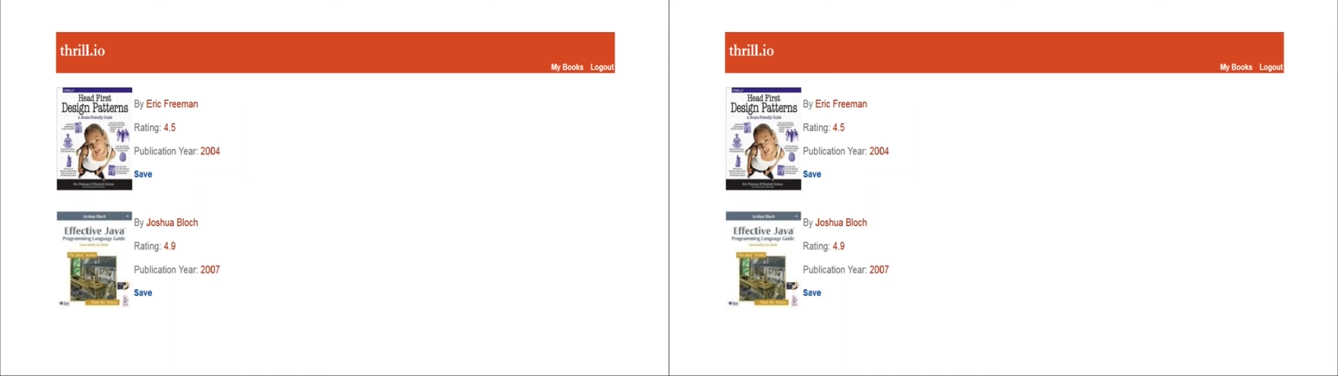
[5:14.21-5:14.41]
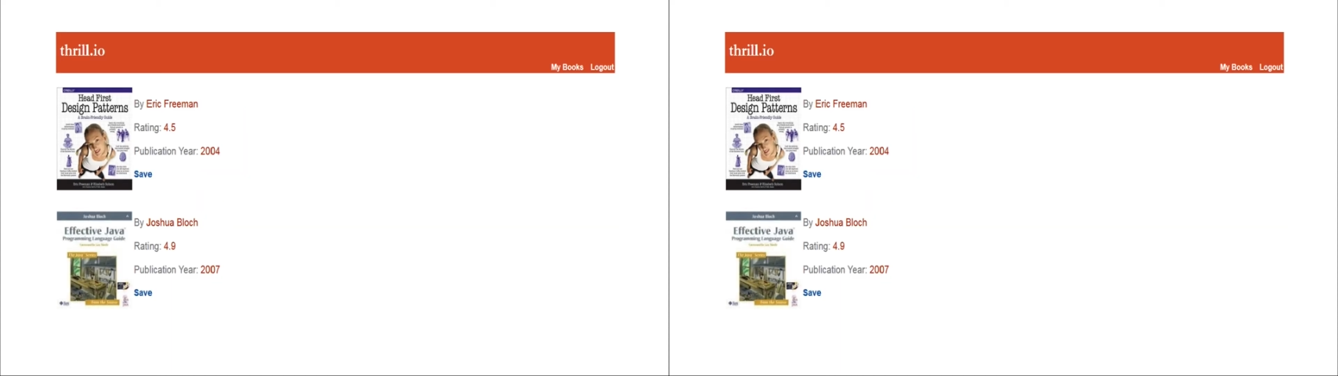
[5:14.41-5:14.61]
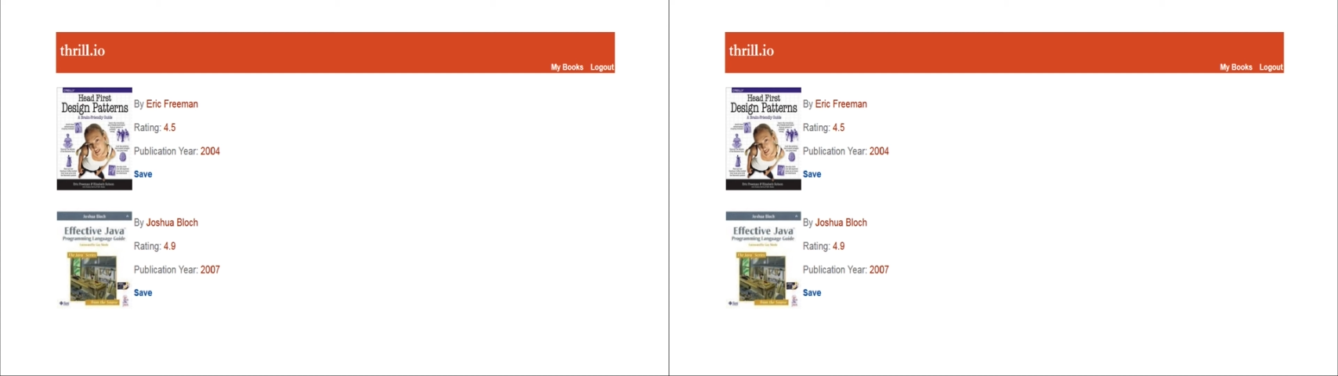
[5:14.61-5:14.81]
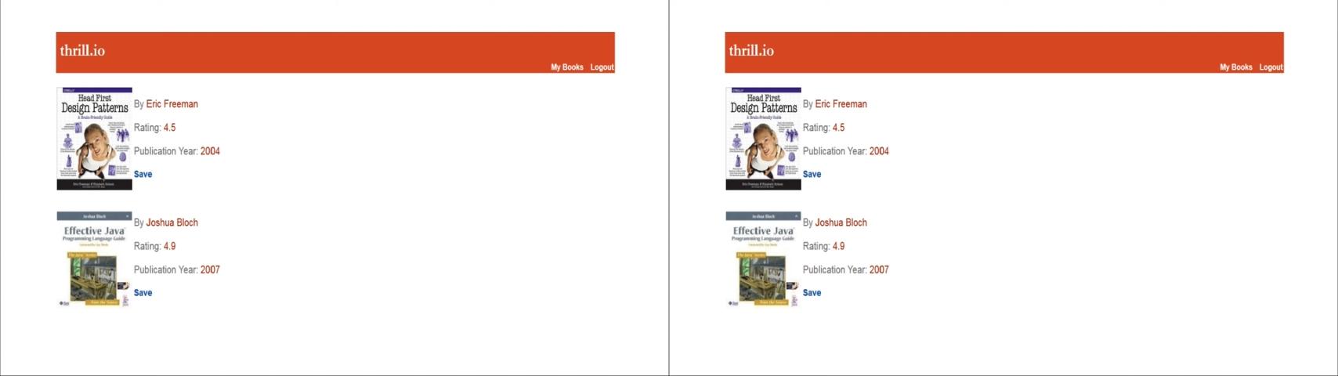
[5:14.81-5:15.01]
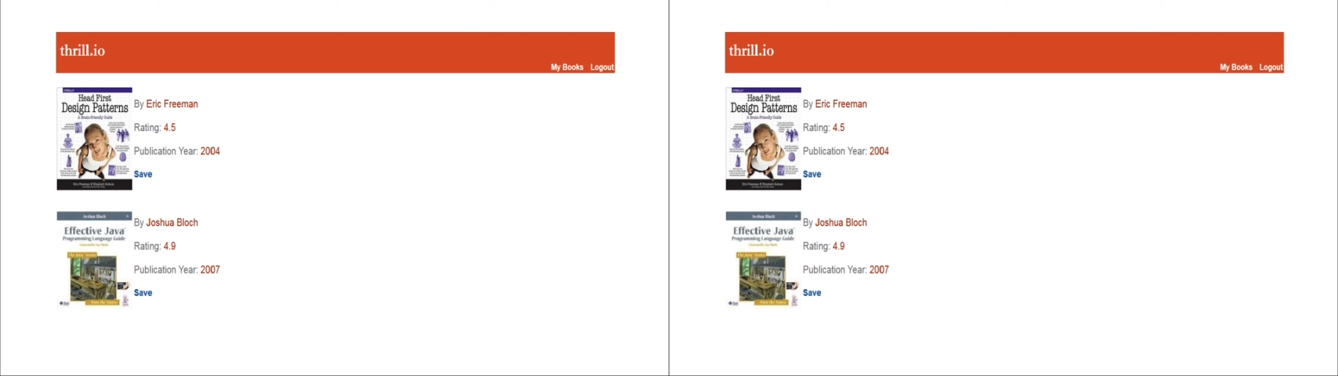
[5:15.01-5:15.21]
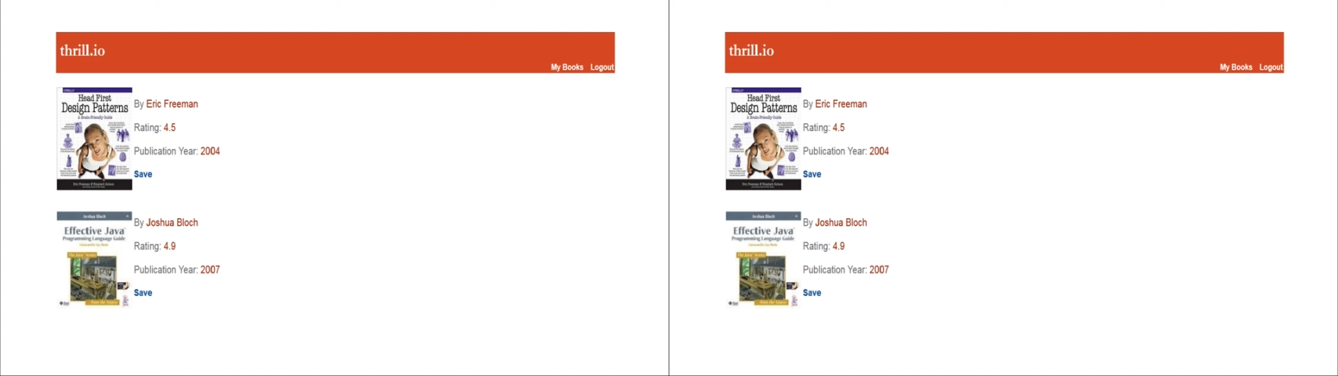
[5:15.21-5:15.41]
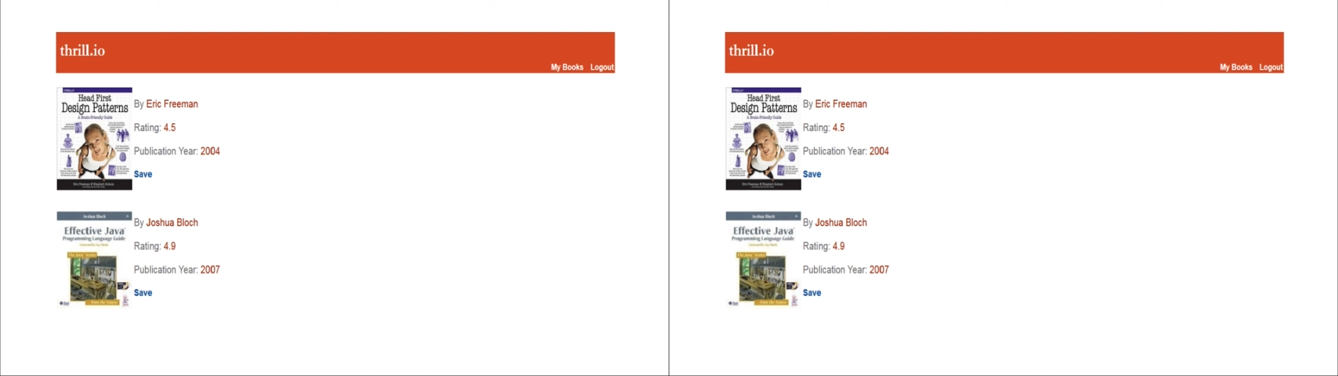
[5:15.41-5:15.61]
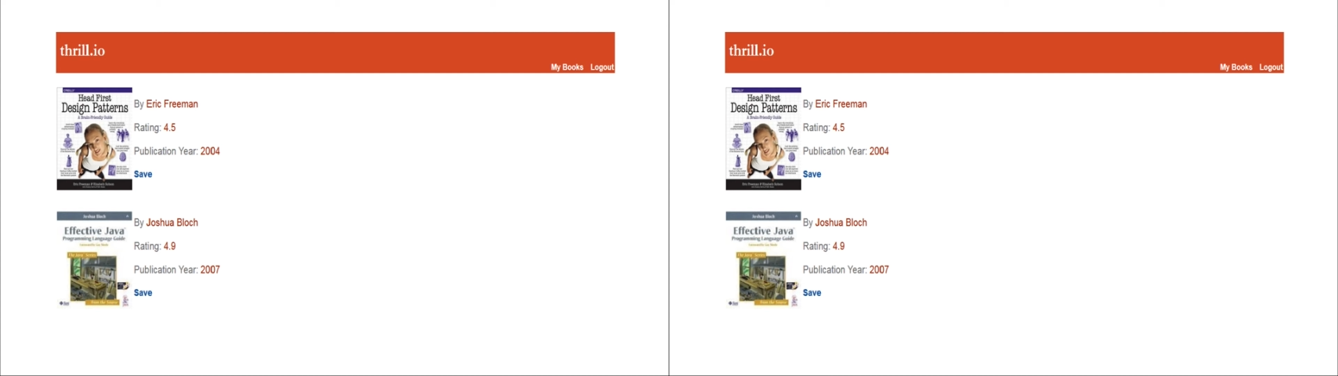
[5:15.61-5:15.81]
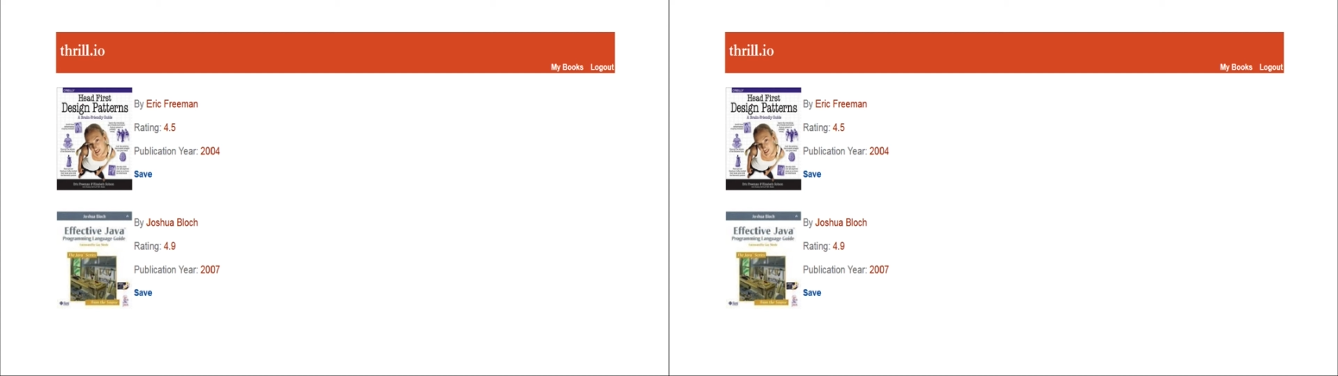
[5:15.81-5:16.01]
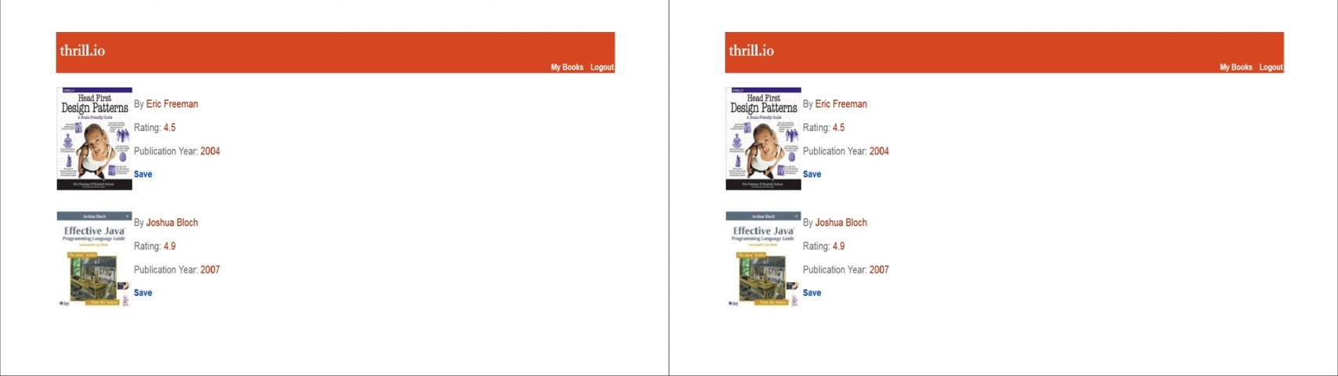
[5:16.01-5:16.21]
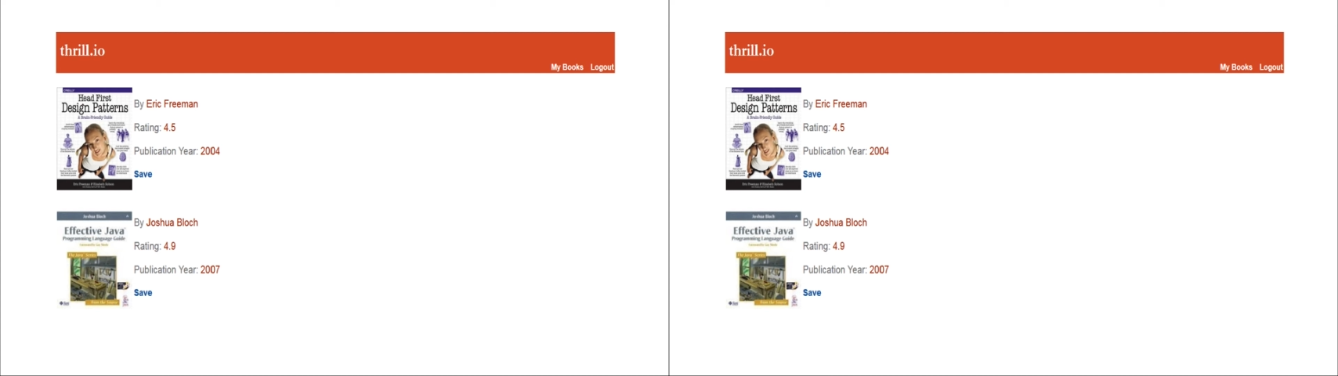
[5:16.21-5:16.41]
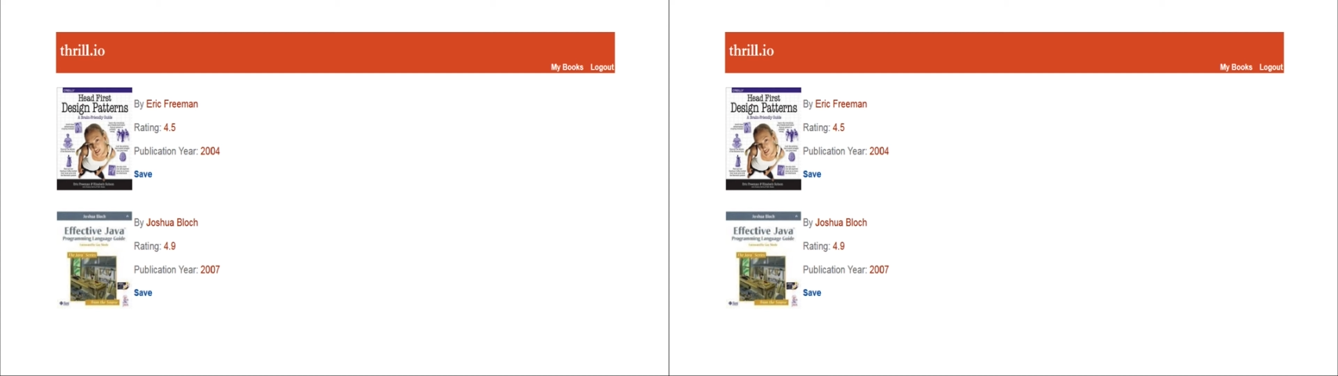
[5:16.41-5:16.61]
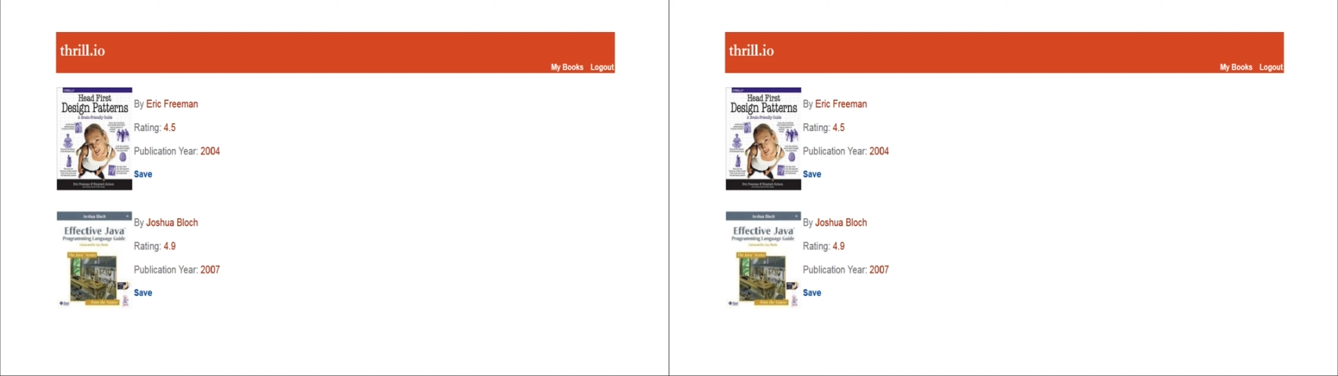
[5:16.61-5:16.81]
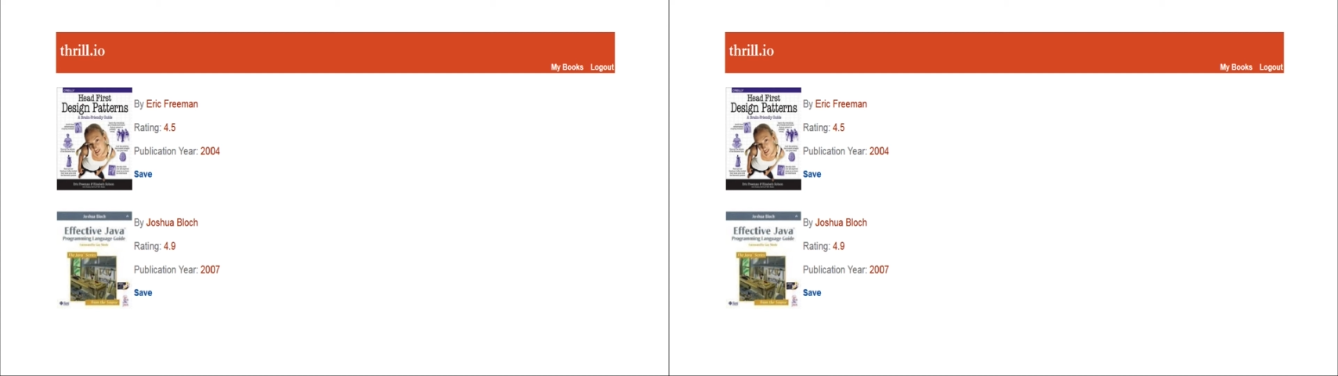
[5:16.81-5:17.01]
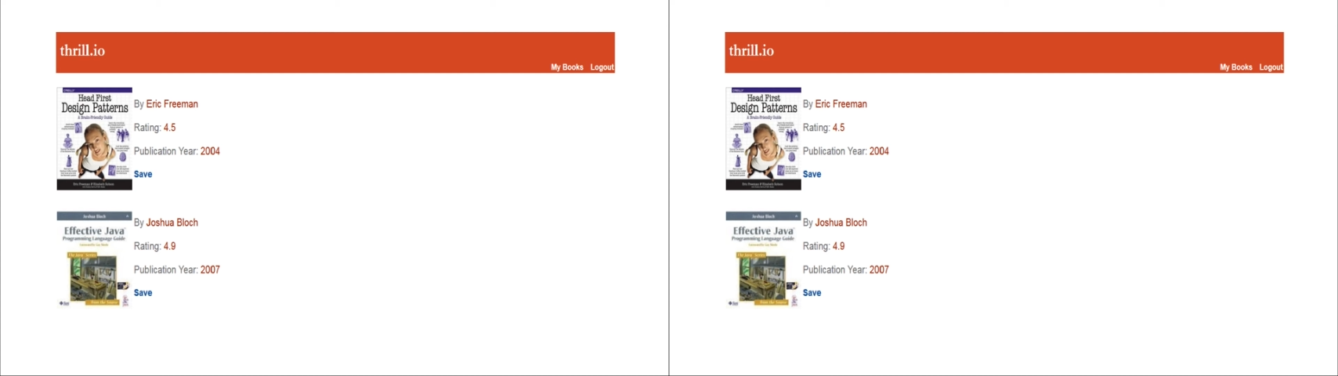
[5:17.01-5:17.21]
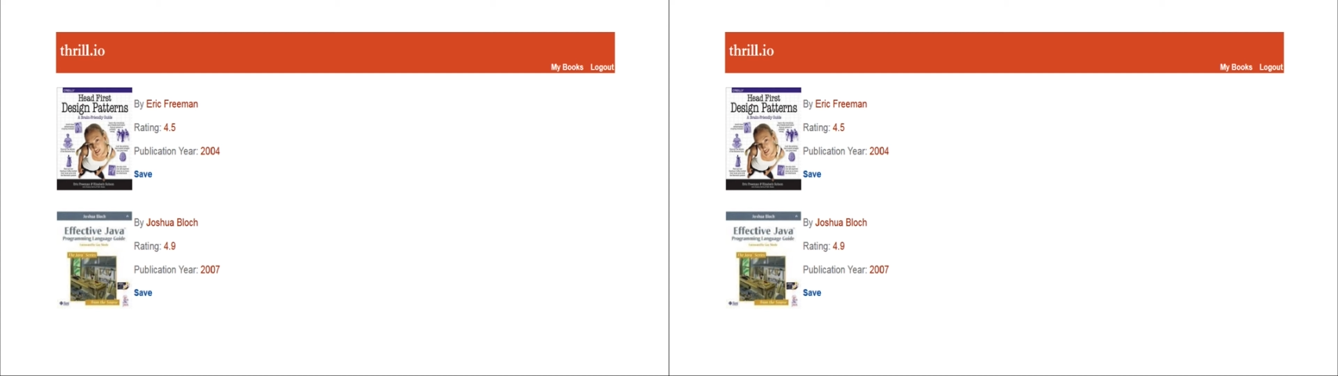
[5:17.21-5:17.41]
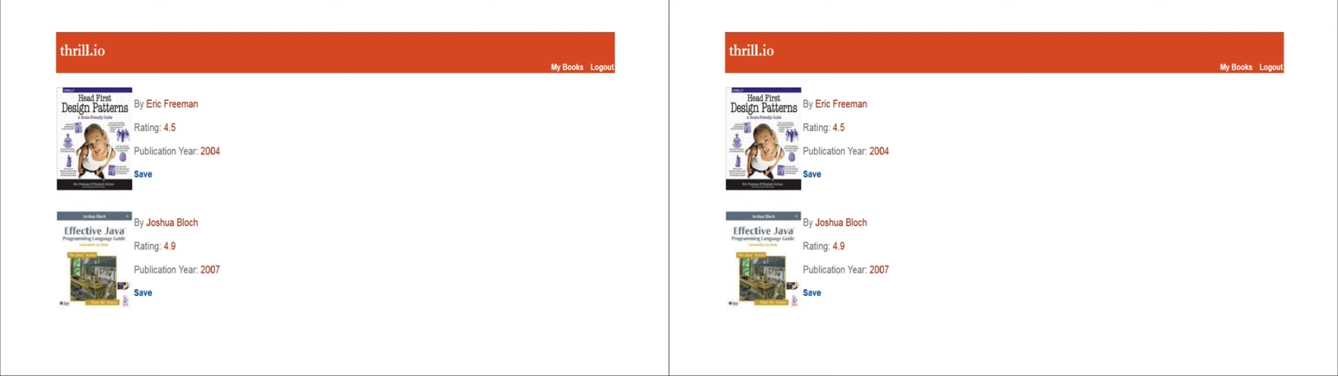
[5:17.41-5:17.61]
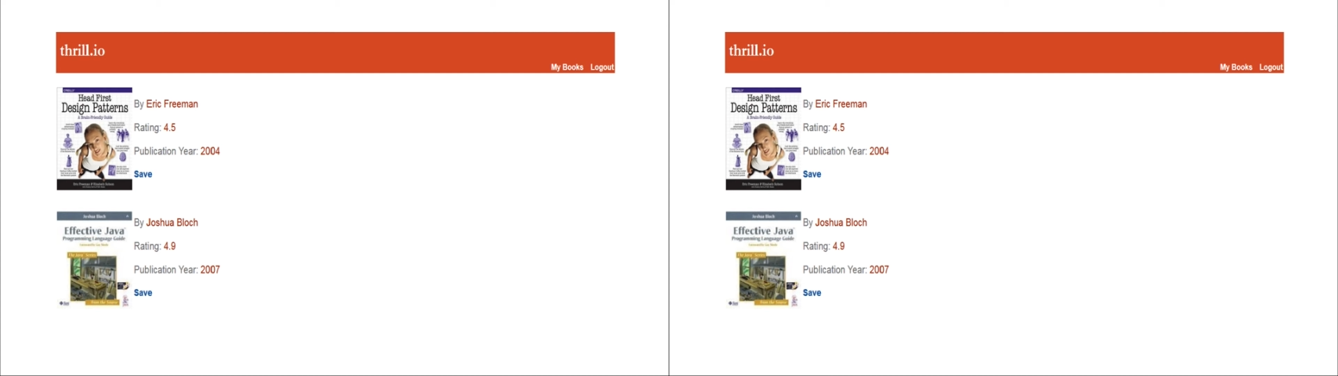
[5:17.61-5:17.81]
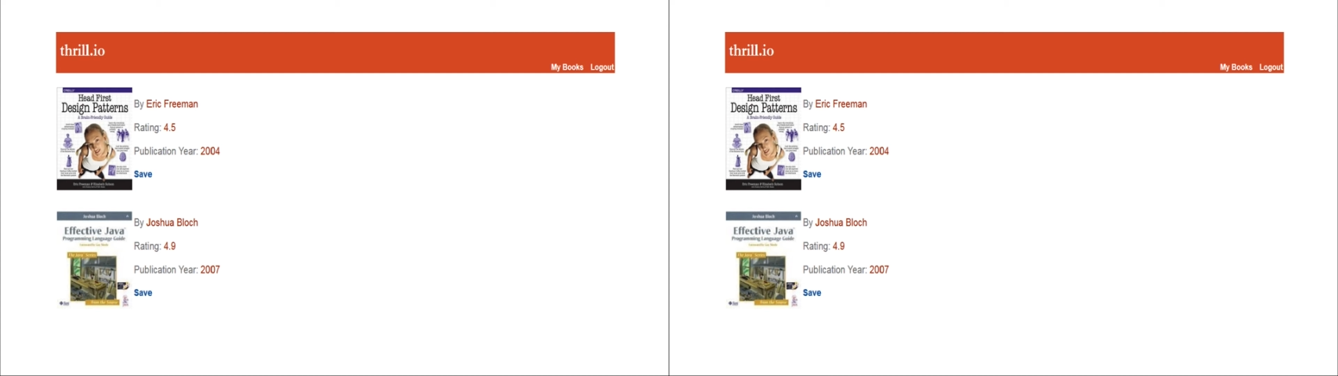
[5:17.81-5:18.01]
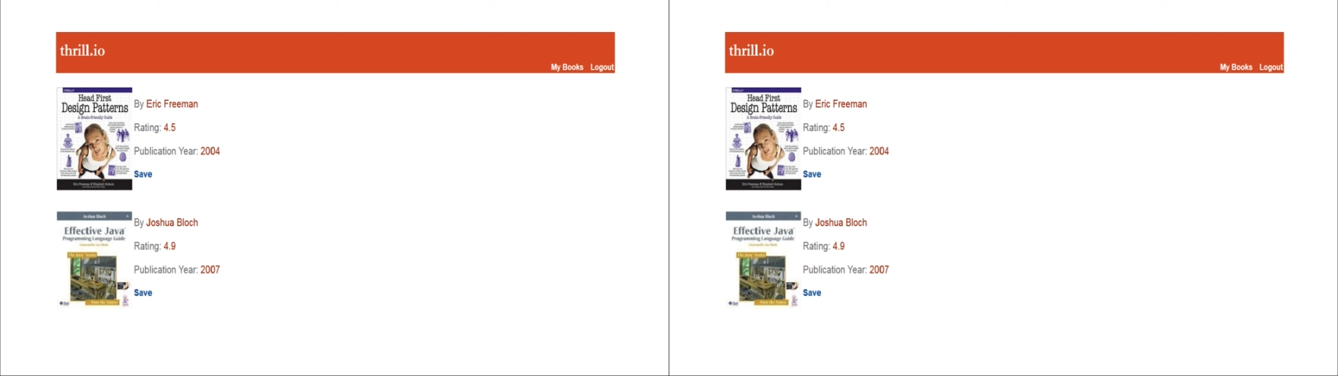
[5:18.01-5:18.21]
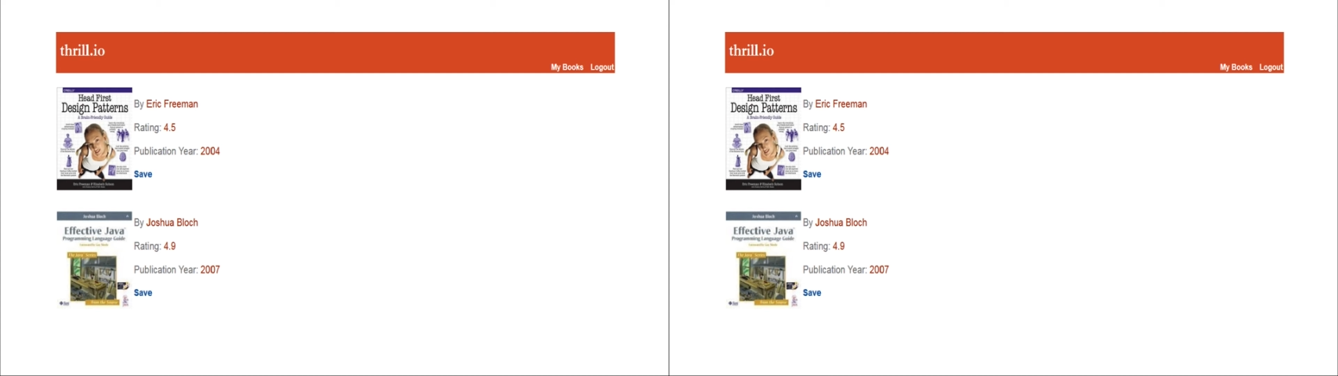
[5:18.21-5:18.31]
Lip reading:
(no speaker visible)